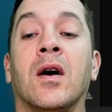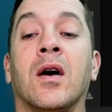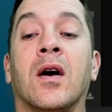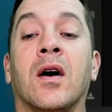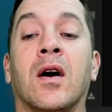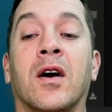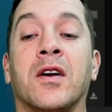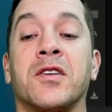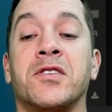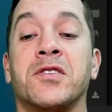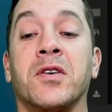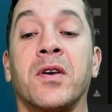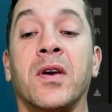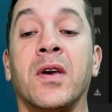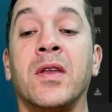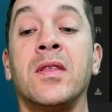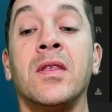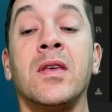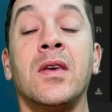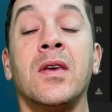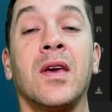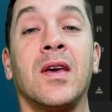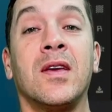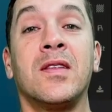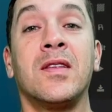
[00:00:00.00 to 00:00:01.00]
All right, so in
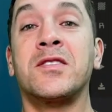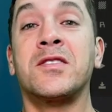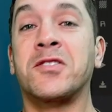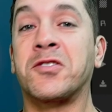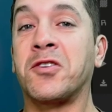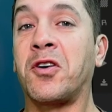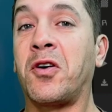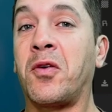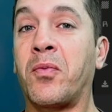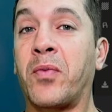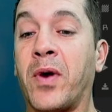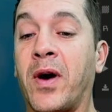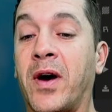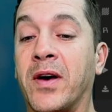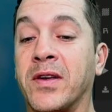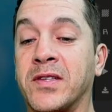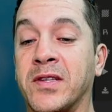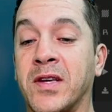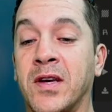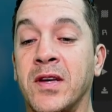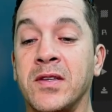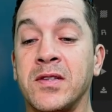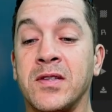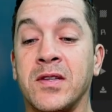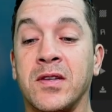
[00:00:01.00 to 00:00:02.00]
the install
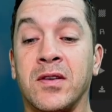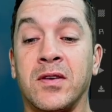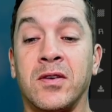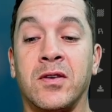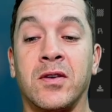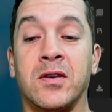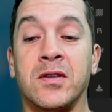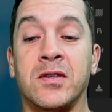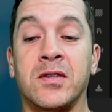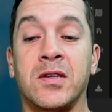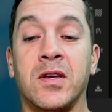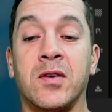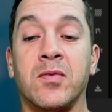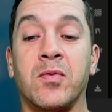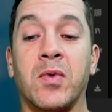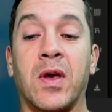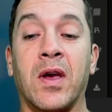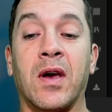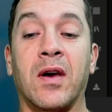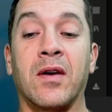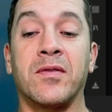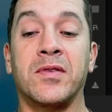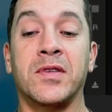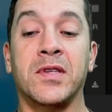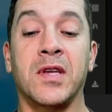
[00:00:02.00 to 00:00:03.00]
process, you can see we
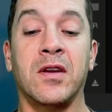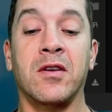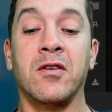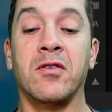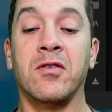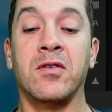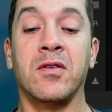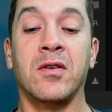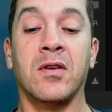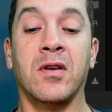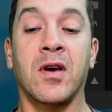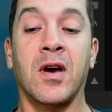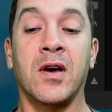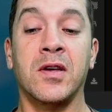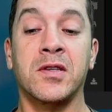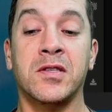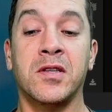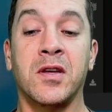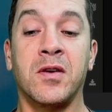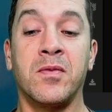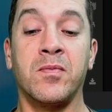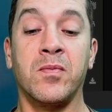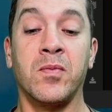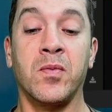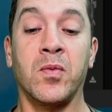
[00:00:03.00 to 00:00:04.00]
have standard and
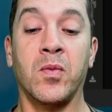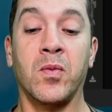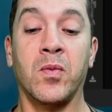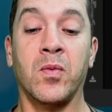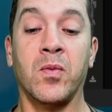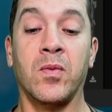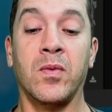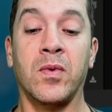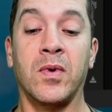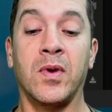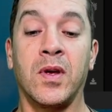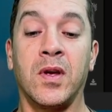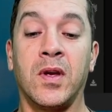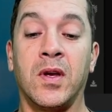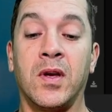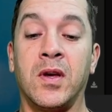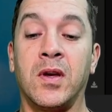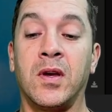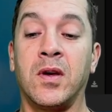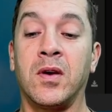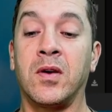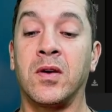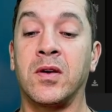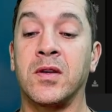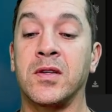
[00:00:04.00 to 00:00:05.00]
custom,
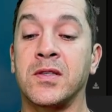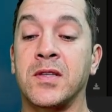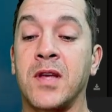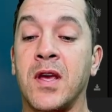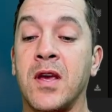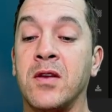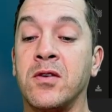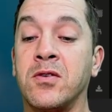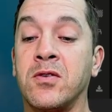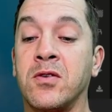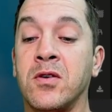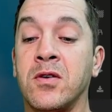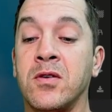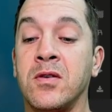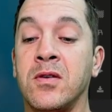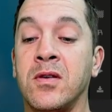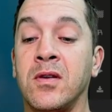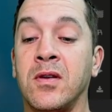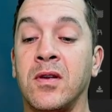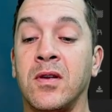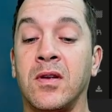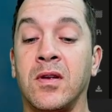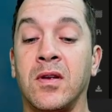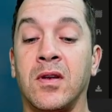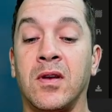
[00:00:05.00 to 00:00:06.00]
standard,
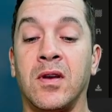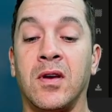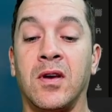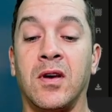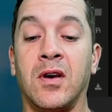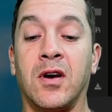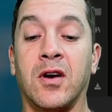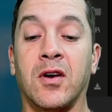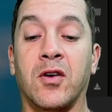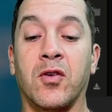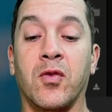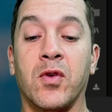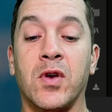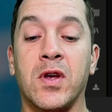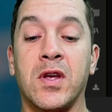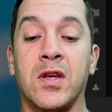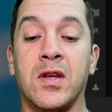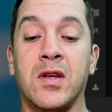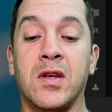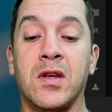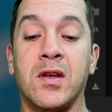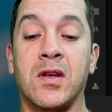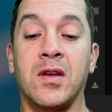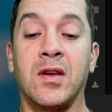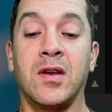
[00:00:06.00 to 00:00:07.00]

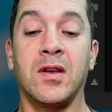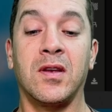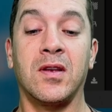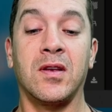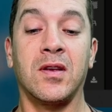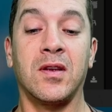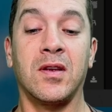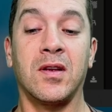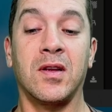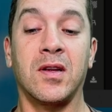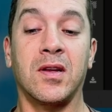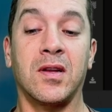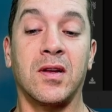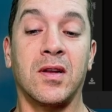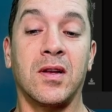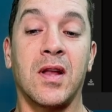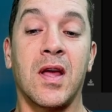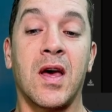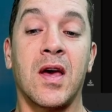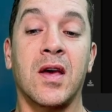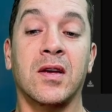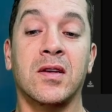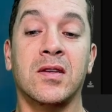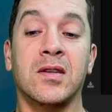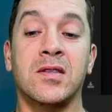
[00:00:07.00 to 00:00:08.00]
agree,
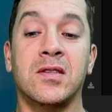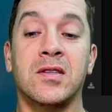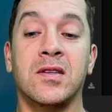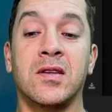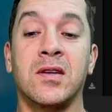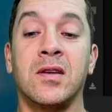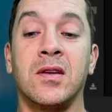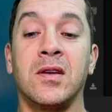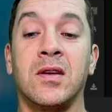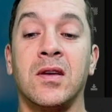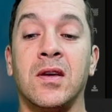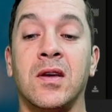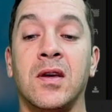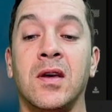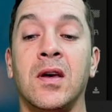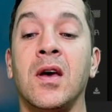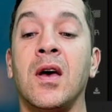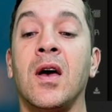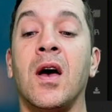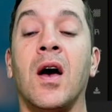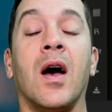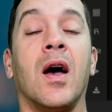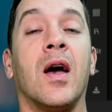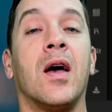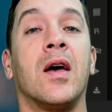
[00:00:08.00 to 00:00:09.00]
next.
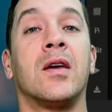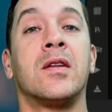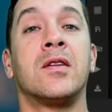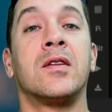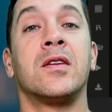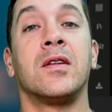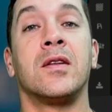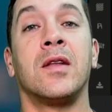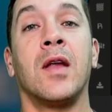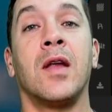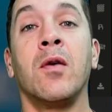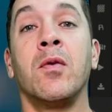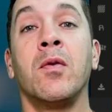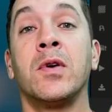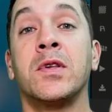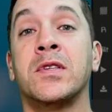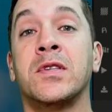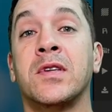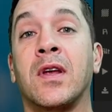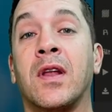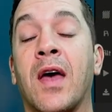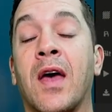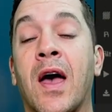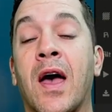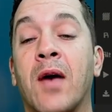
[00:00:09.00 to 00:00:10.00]
And now what's
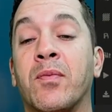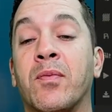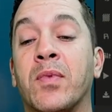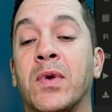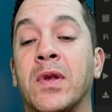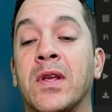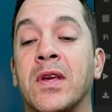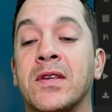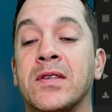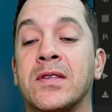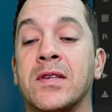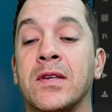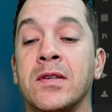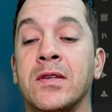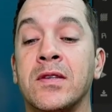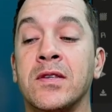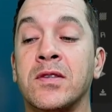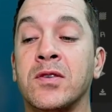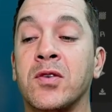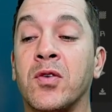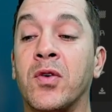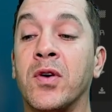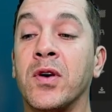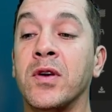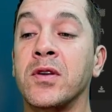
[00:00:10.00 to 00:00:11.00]
going to happen is this is
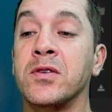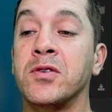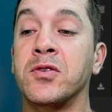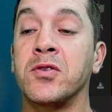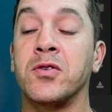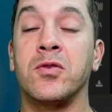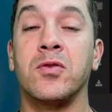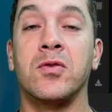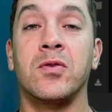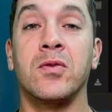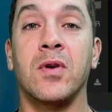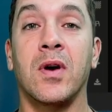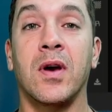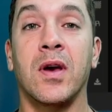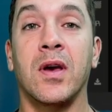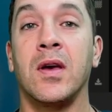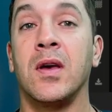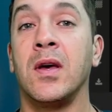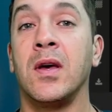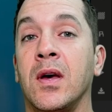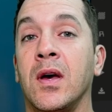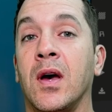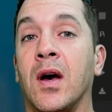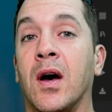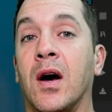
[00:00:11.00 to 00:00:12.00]
going to
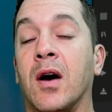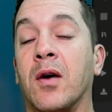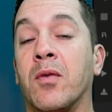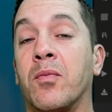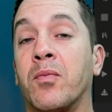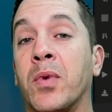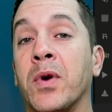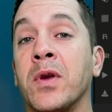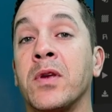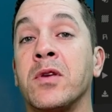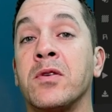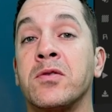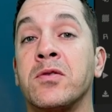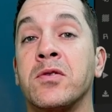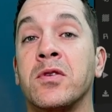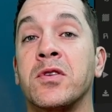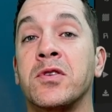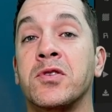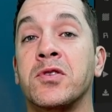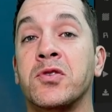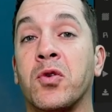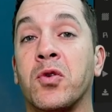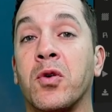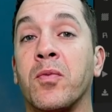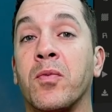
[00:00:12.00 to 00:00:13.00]
uh, bring you to the
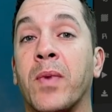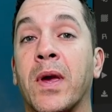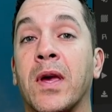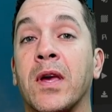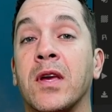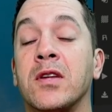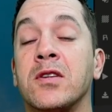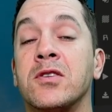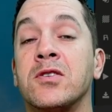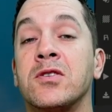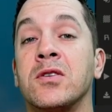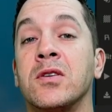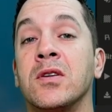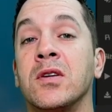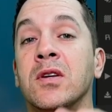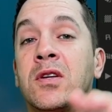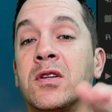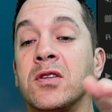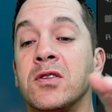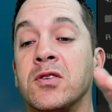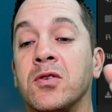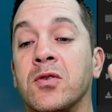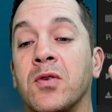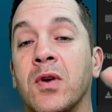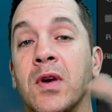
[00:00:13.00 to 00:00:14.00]
store page
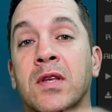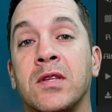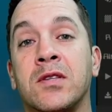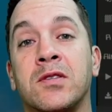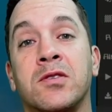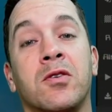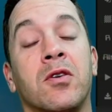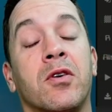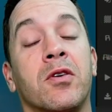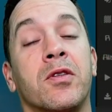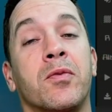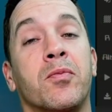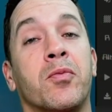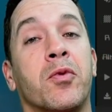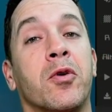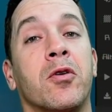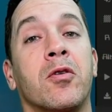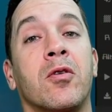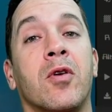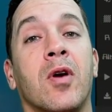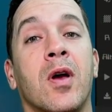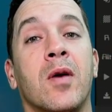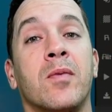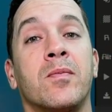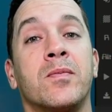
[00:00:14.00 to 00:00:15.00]
to install the
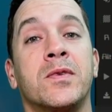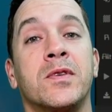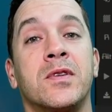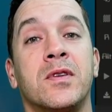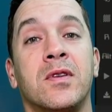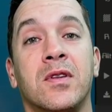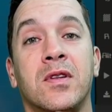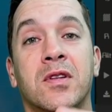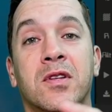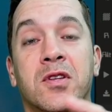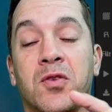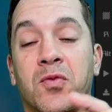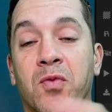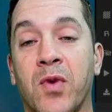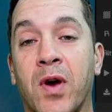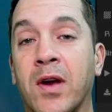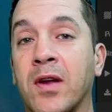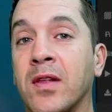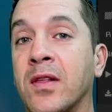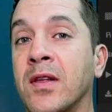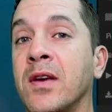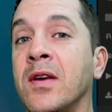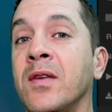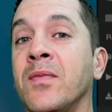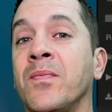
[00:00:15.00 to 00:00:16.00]
programs
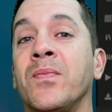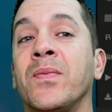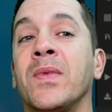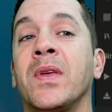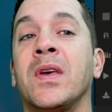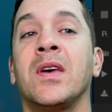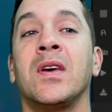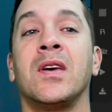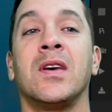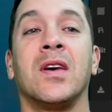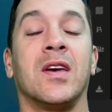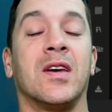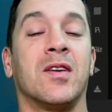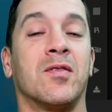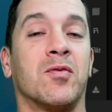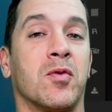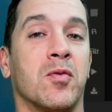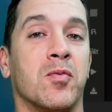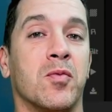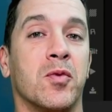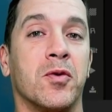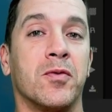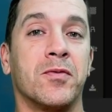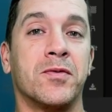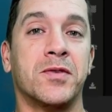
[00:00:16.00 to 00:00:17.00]
directly. It
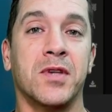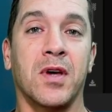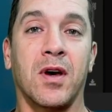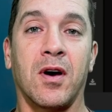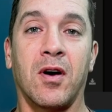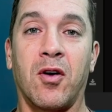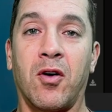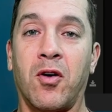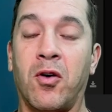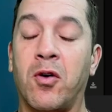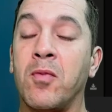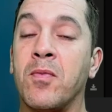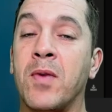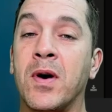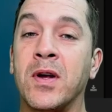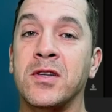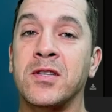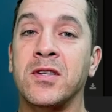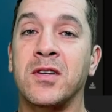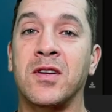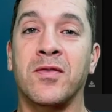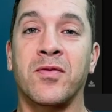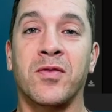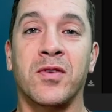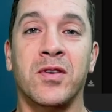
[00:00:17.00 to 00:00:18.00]
removes a whole bunch
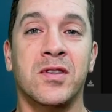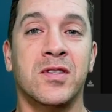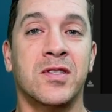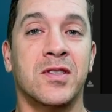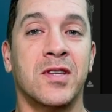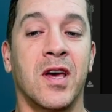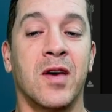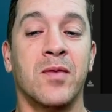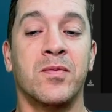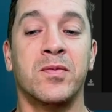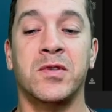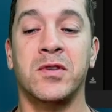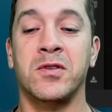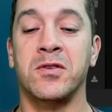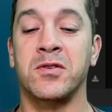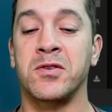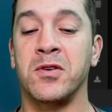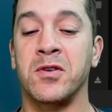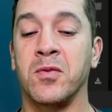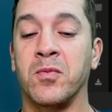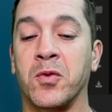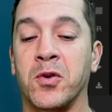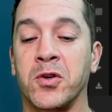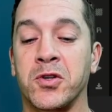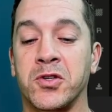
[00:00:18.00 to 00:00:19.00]
of different steps. There's
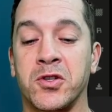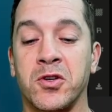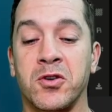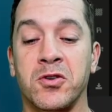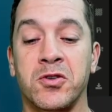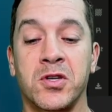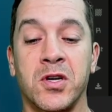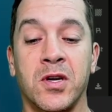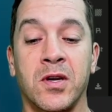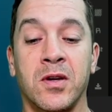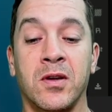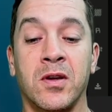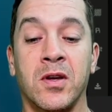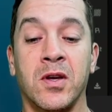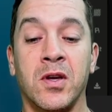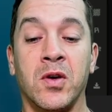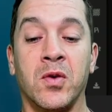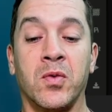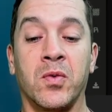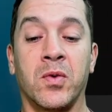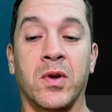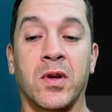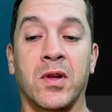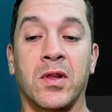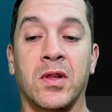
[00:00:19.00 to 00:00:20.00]
no more searching.
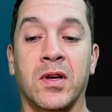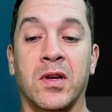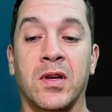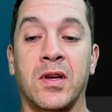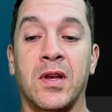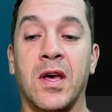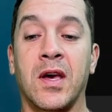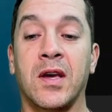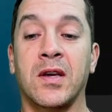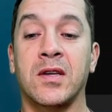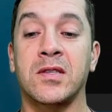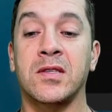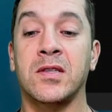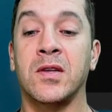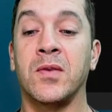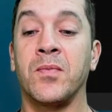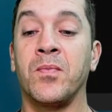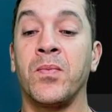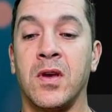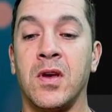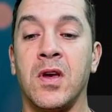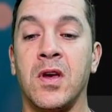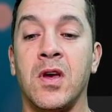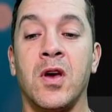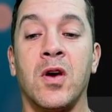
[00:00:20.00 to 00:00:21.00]
I'm going to click next.
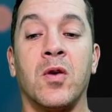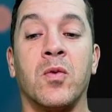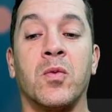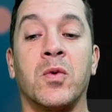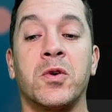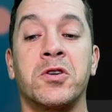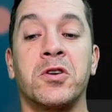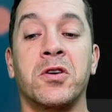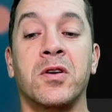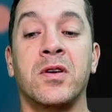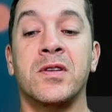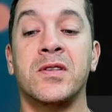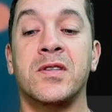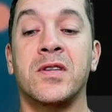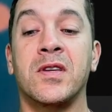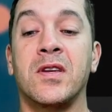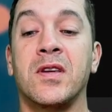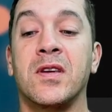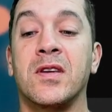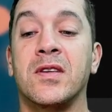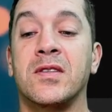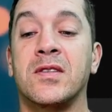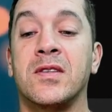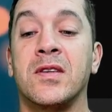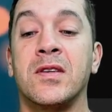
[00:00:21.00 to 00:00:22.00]
And what you're going to see
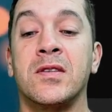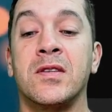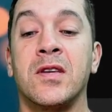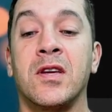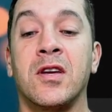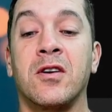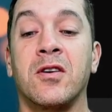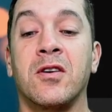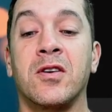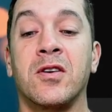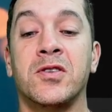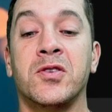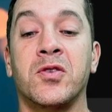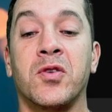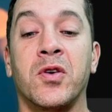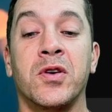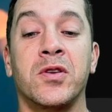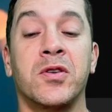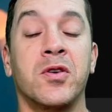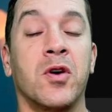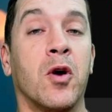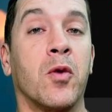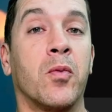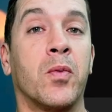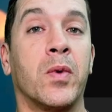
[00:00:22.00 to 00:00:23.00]
is this here is going
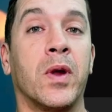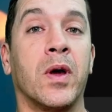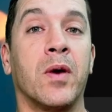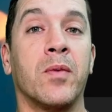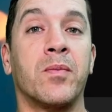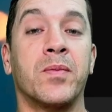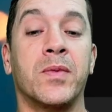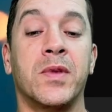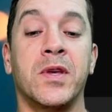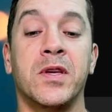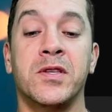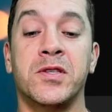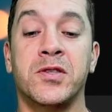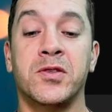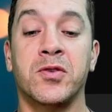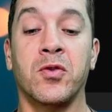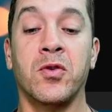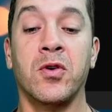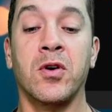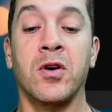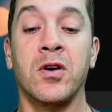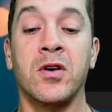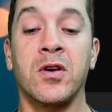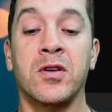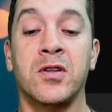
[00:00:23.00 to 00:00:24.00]
to open up the
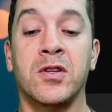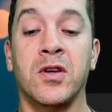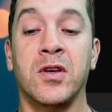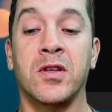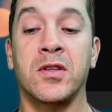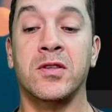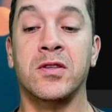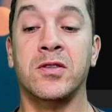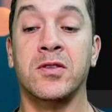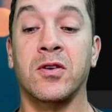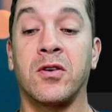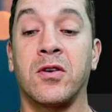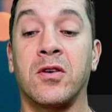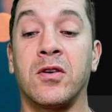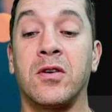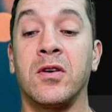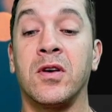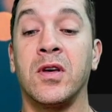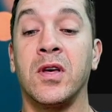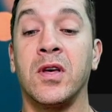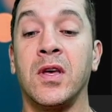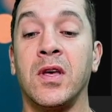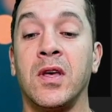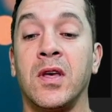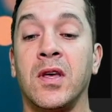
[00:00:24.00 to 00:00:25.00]
store to
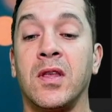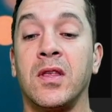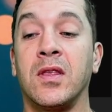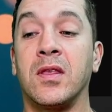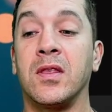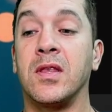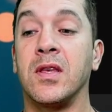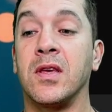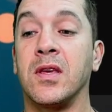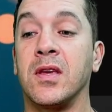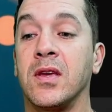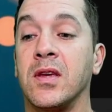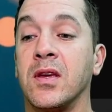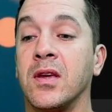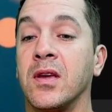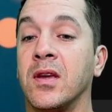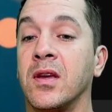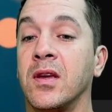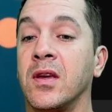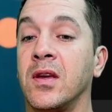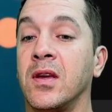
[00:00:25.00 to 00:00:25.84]
install the